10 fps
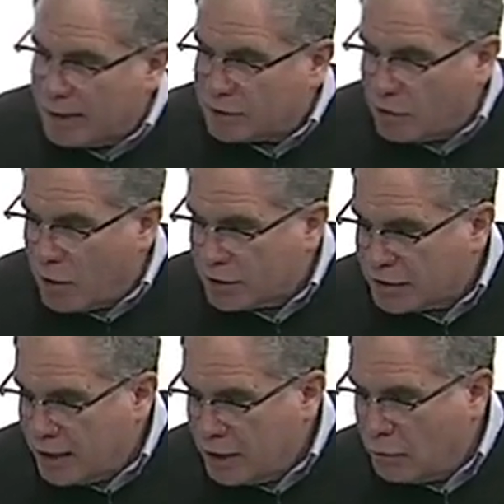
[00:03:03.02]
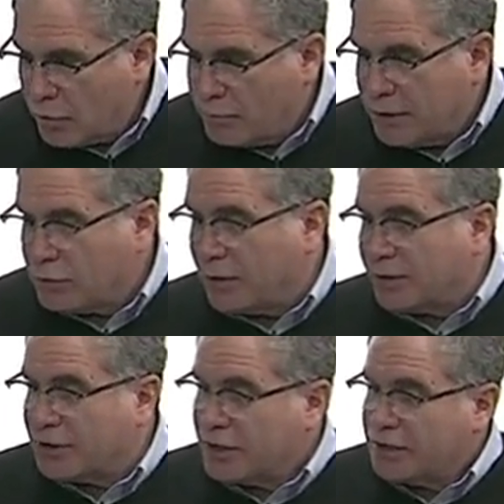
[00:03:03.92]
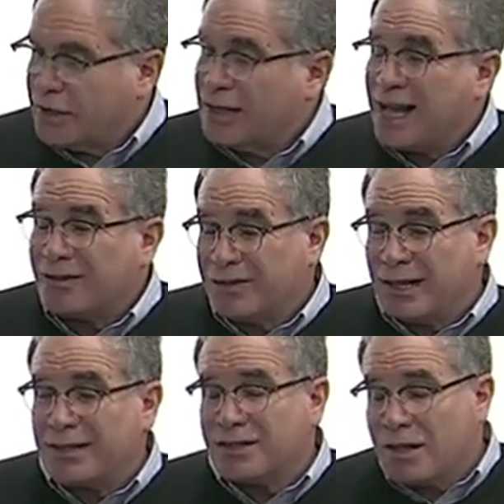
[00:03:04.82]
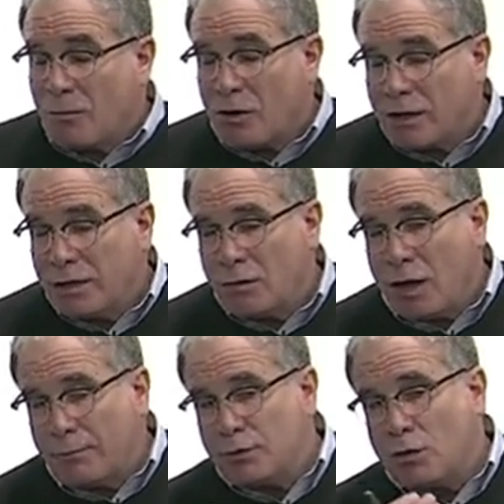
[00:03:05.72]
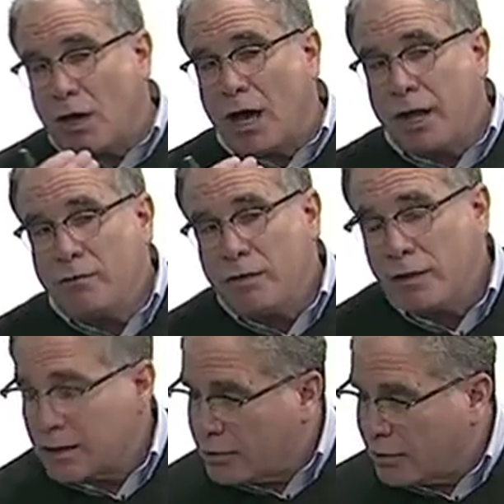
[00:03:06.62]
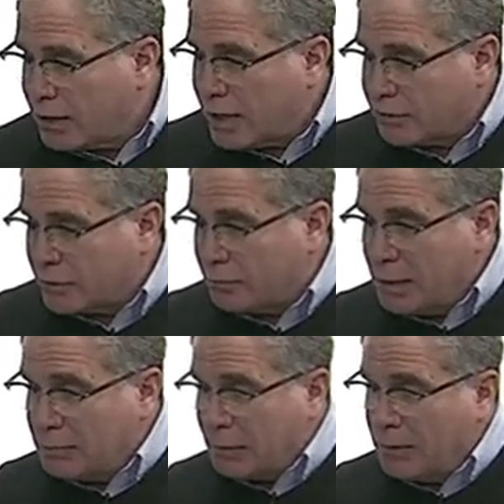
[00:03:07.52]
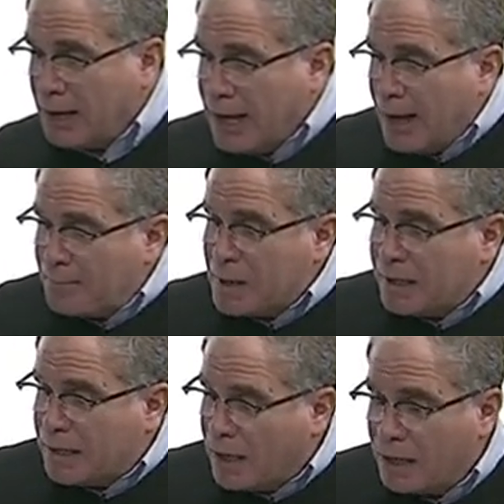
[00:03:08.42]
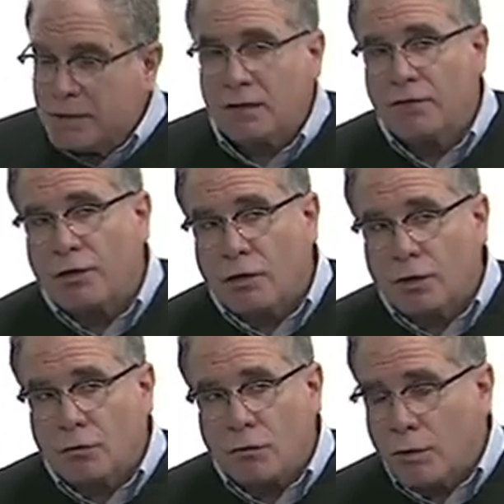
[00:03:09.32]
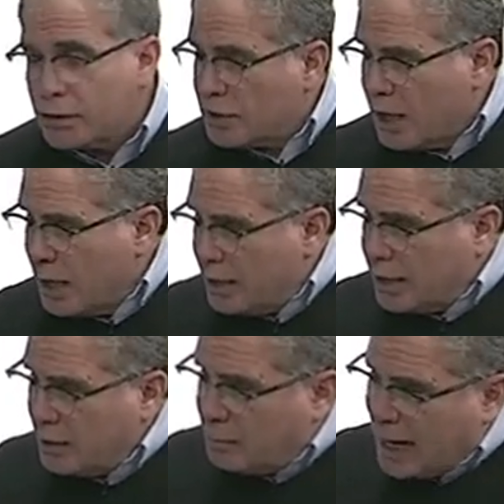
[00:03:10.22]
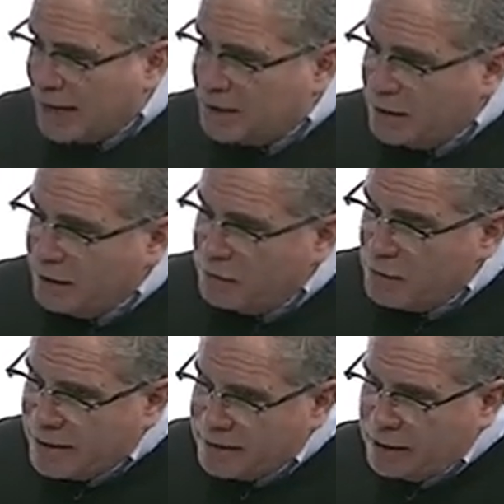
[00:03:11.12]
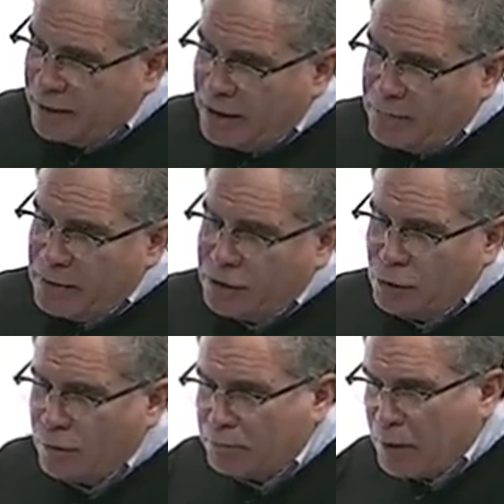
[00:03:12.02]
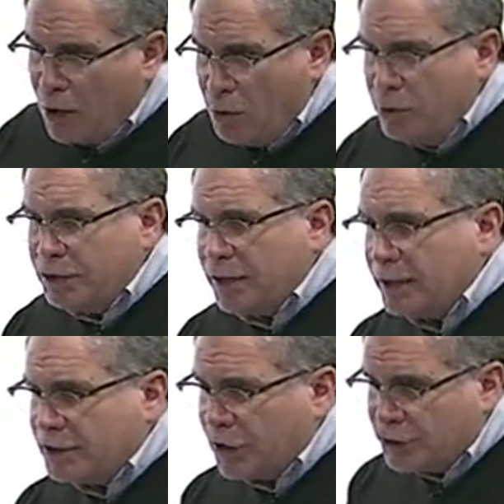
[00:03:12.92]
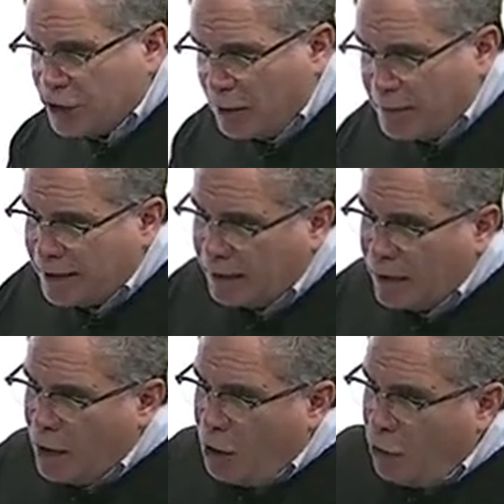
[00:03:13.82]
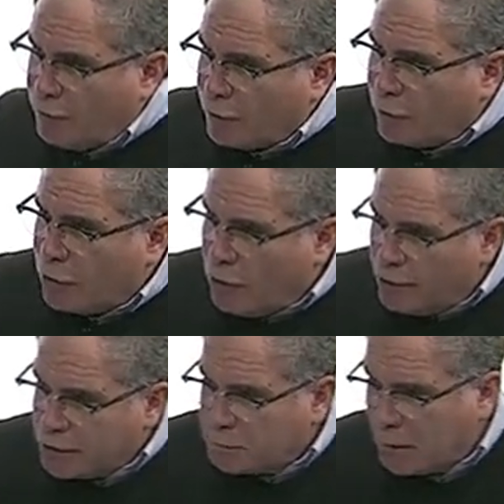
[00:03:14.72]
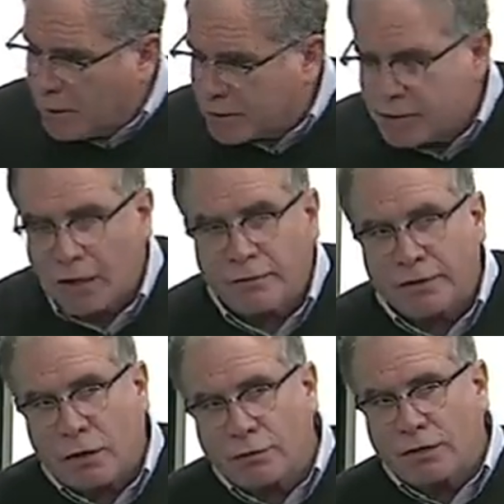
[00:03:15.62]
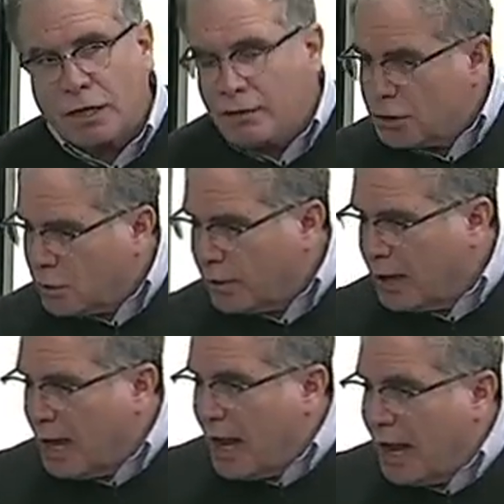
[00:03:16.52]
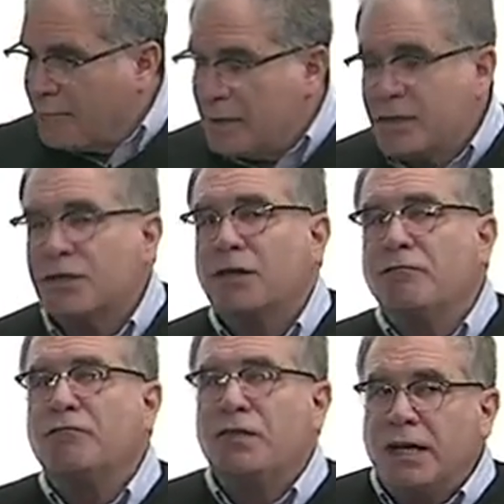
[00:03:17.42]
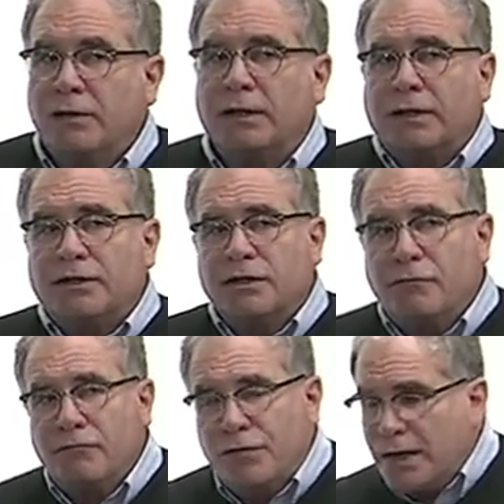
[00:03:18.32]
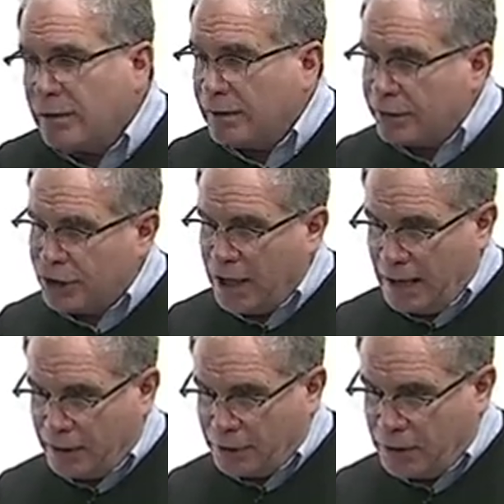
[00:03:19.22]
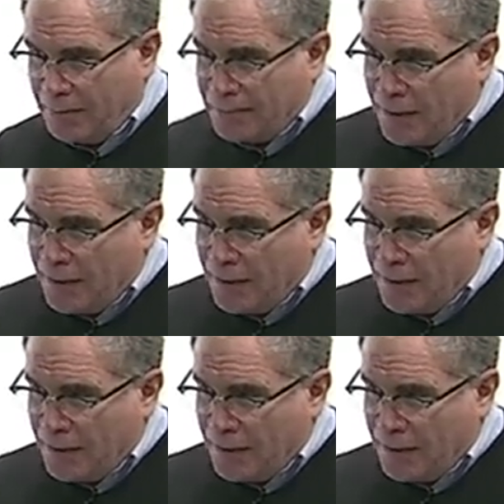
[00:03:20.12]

has lost anywhere between 60,000 and some argue up to 130,000 people because of the narco wars the capacity of the Mexican government to impose its hegemony over large parts of its own territory have been severely, severely challenged.